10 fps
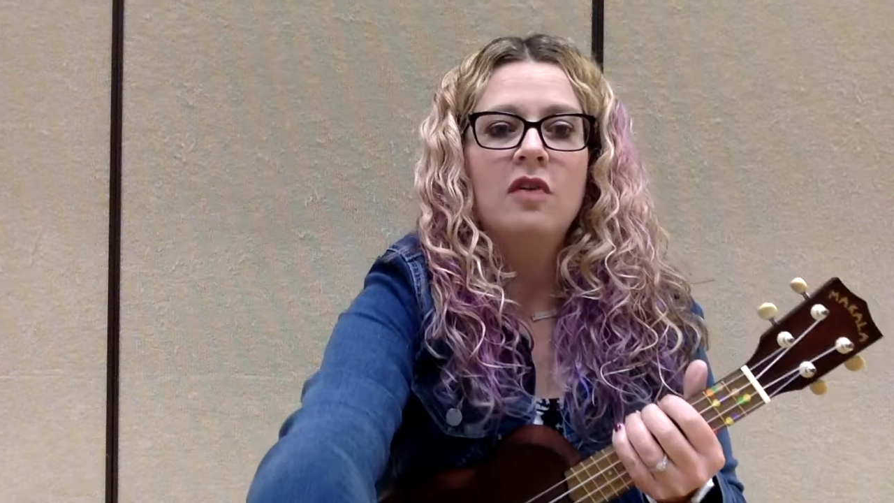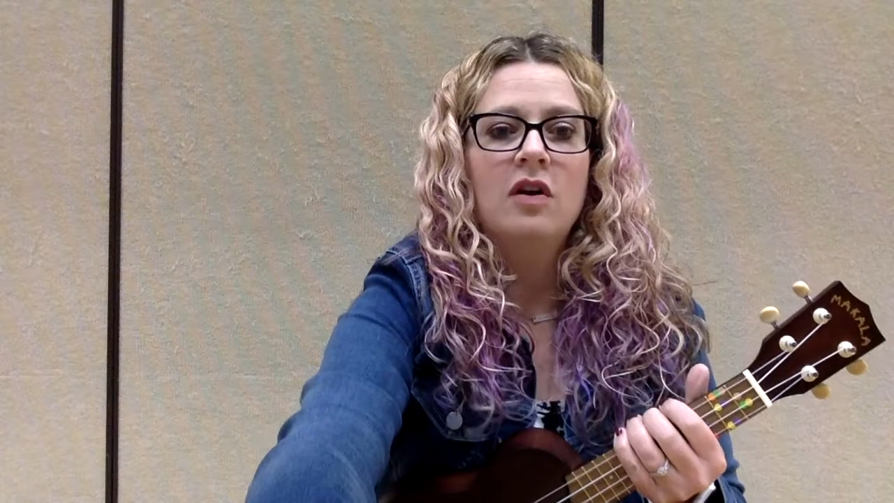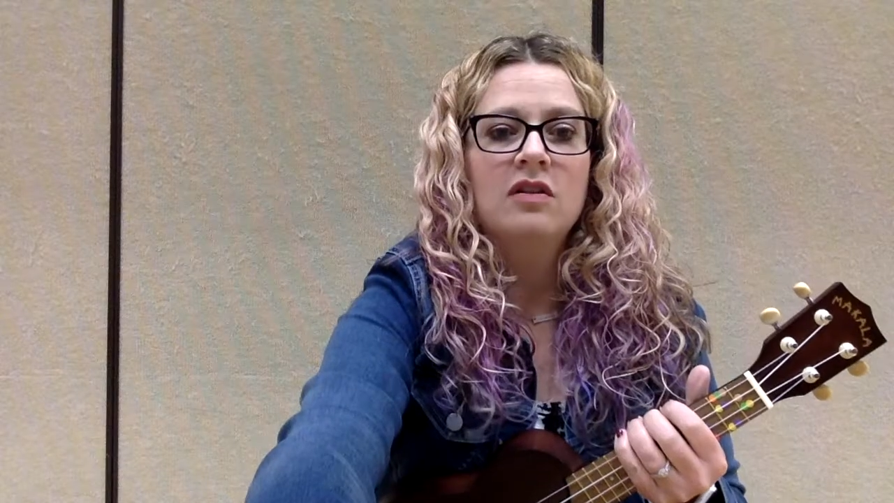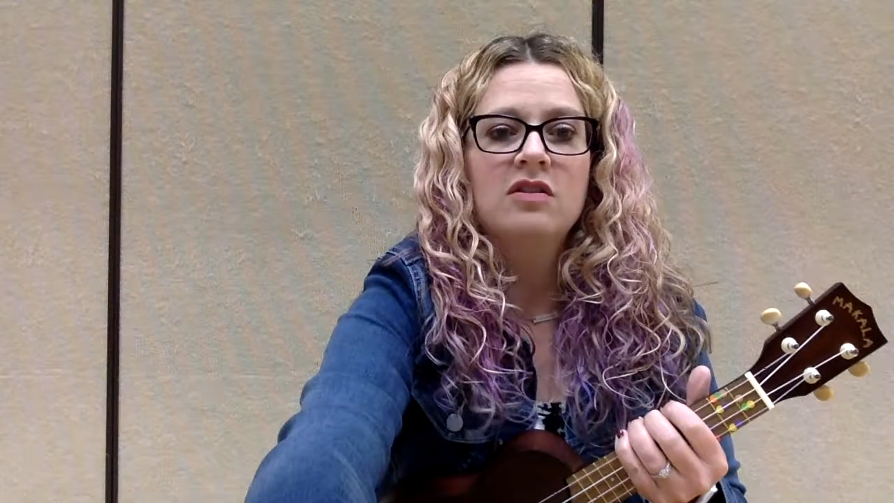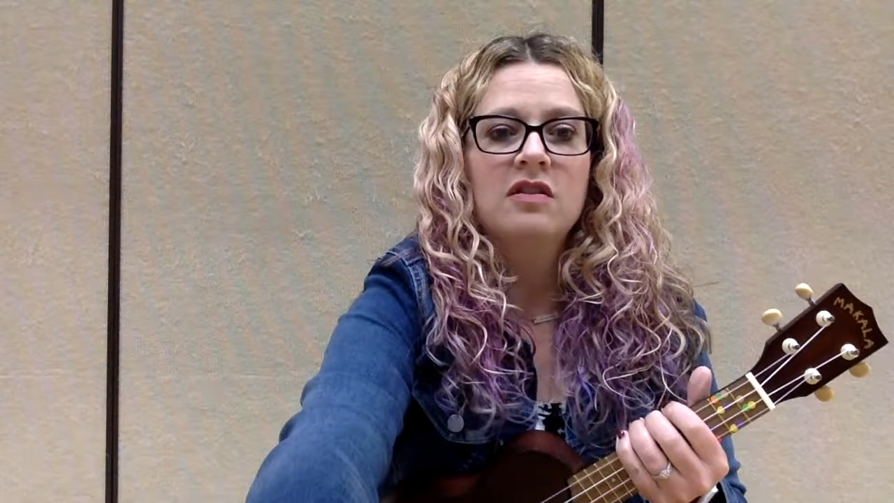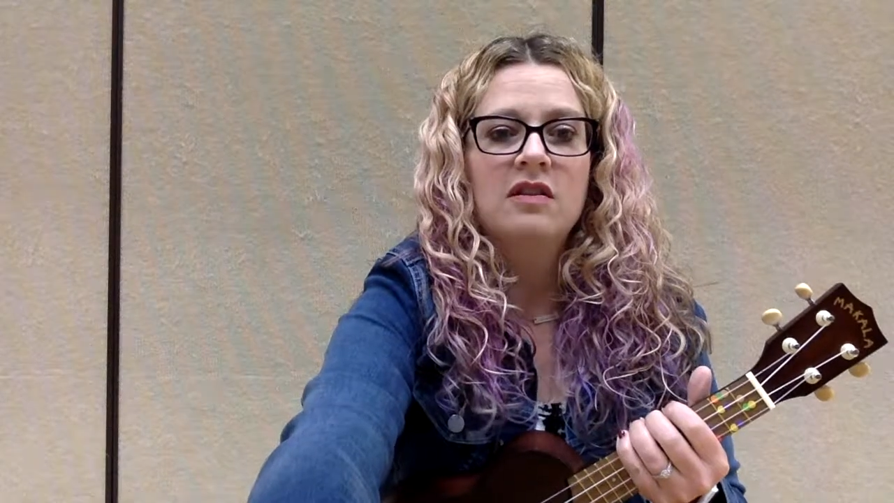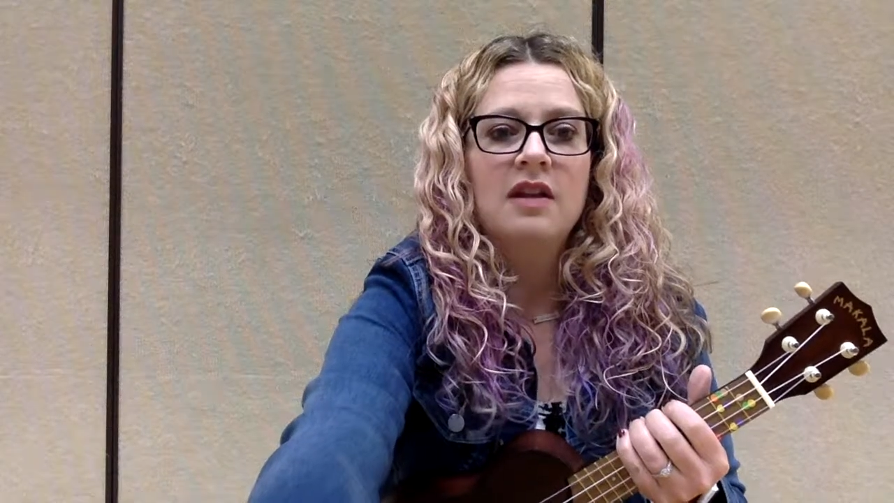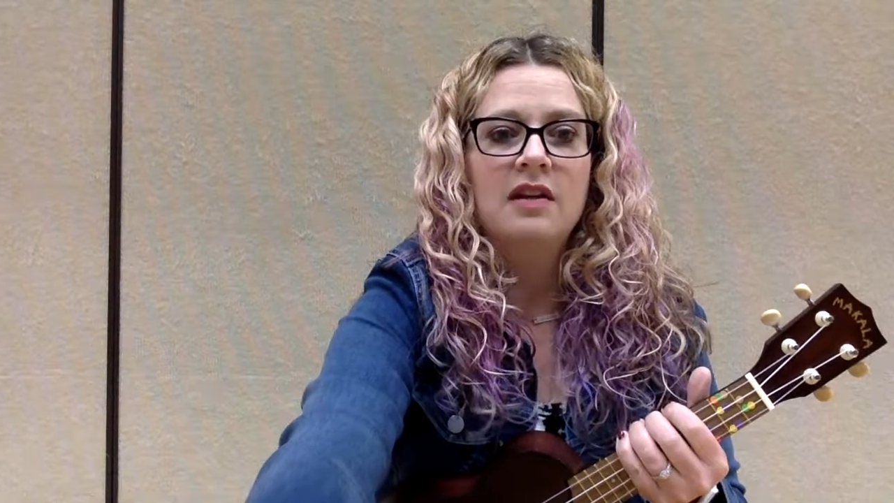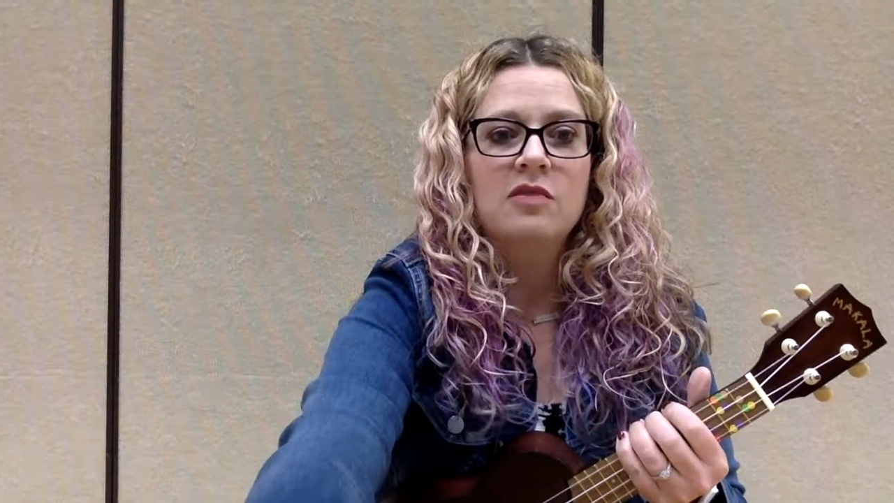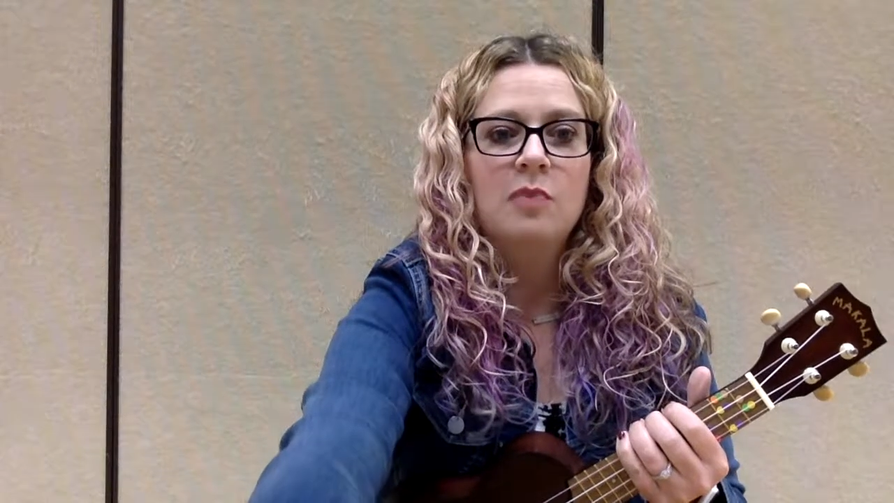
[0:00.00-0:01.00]
on to the
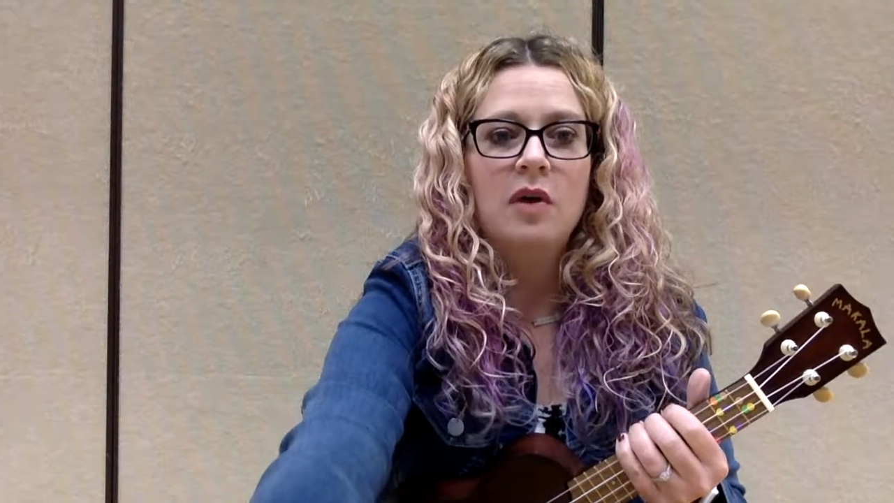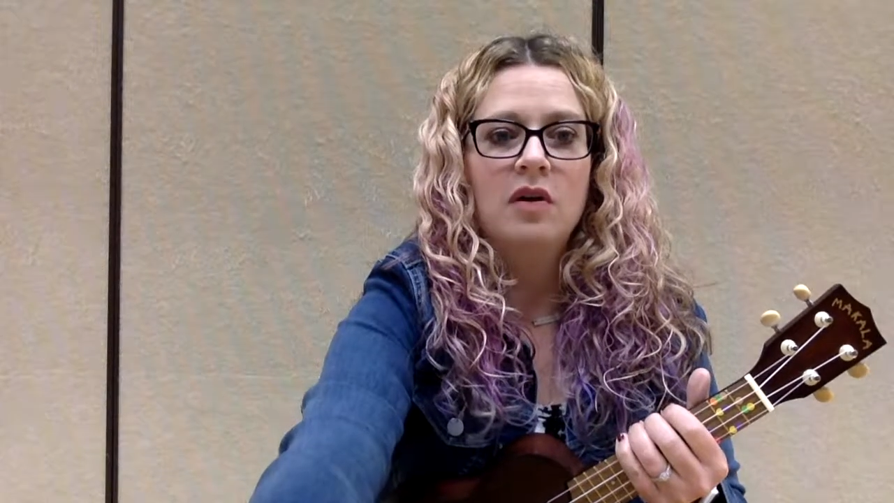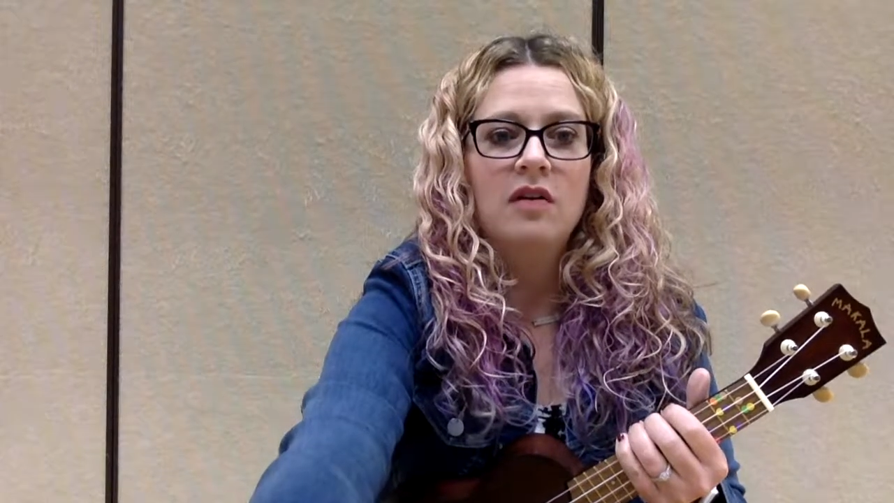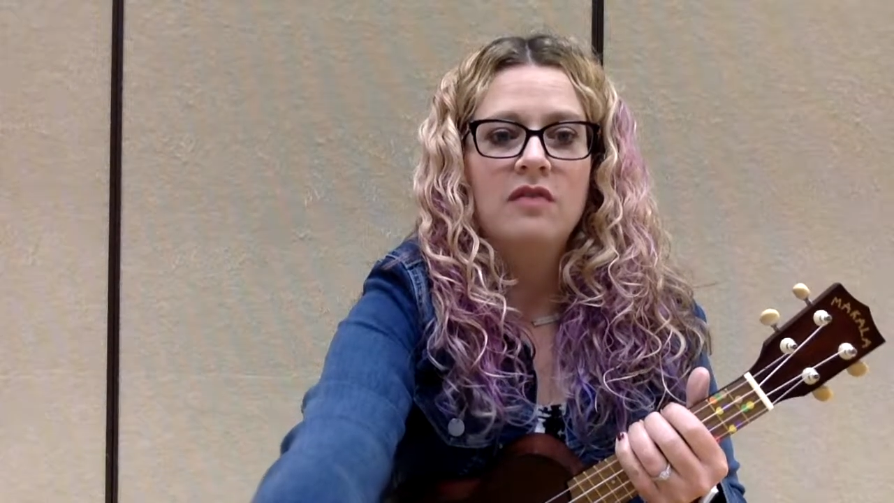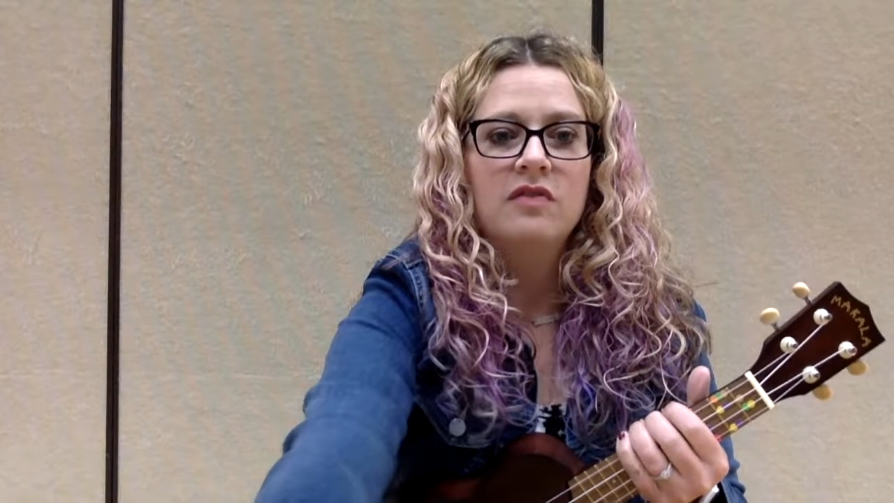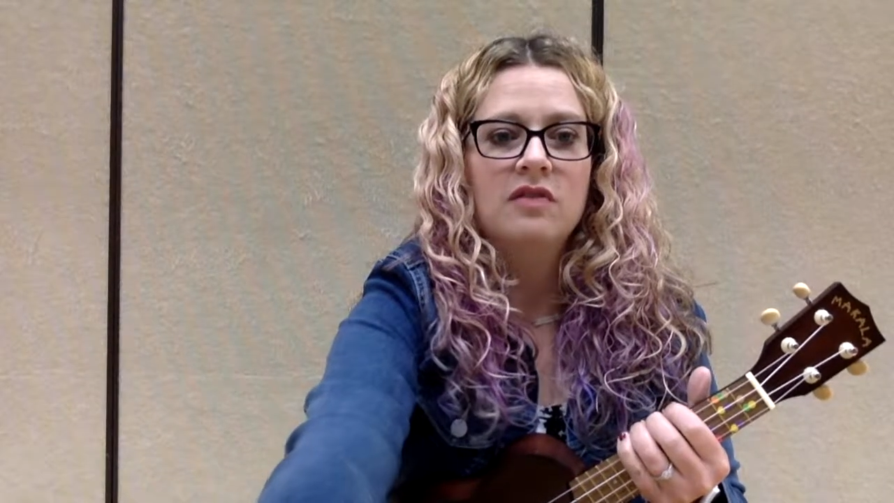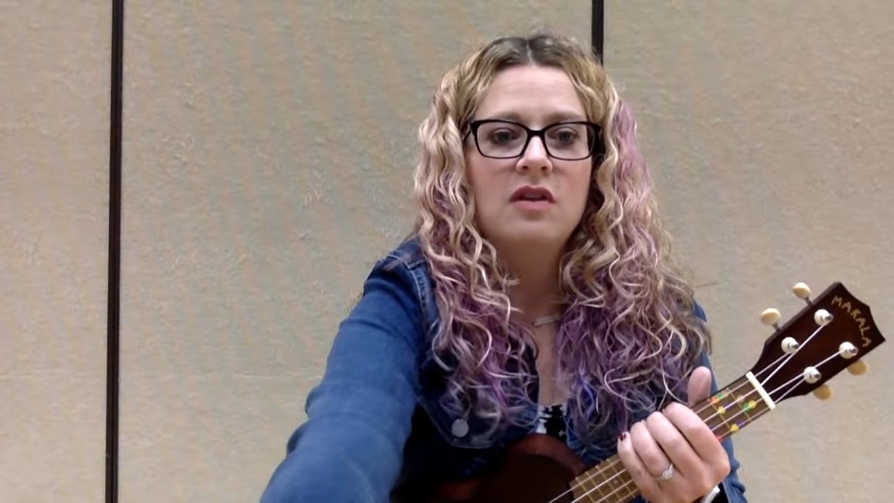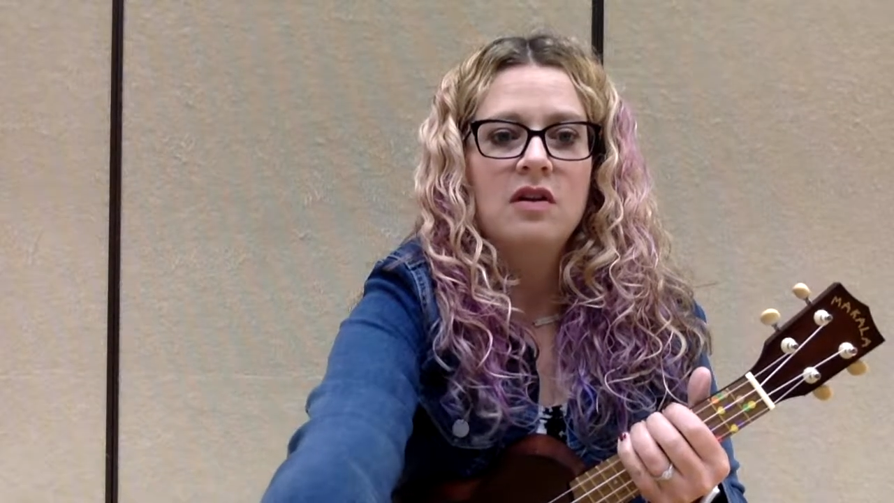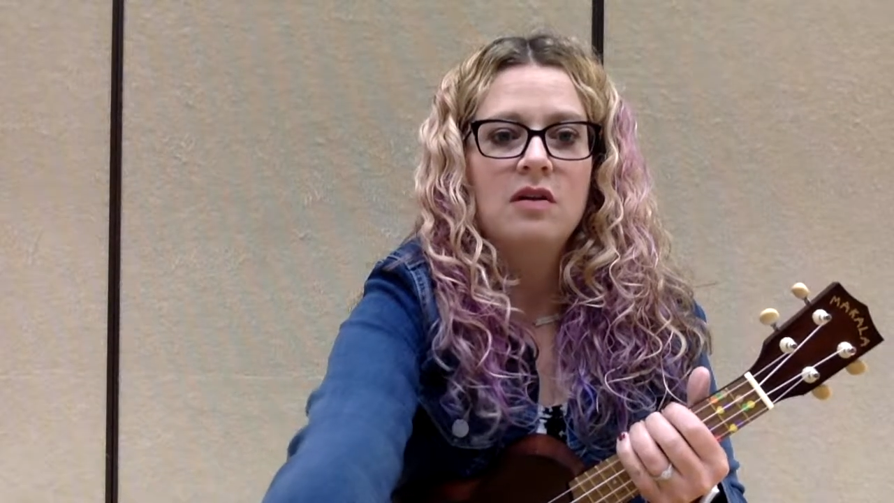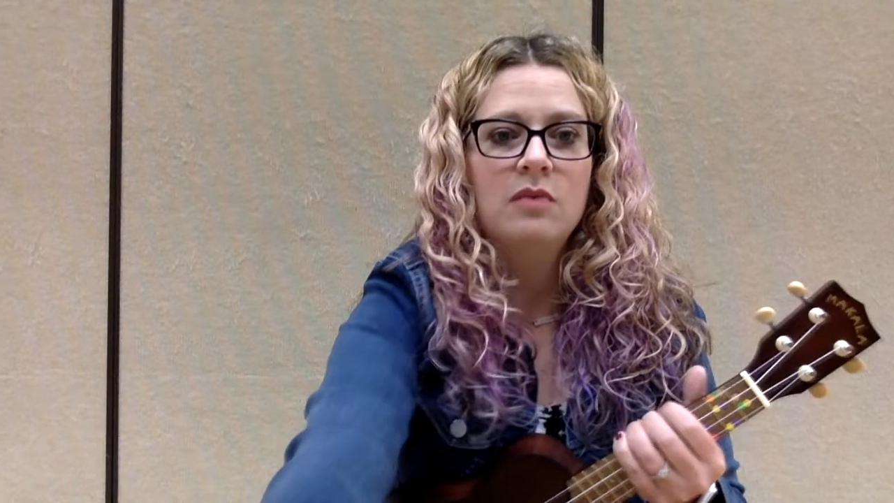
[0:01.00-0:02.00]
next part of the song,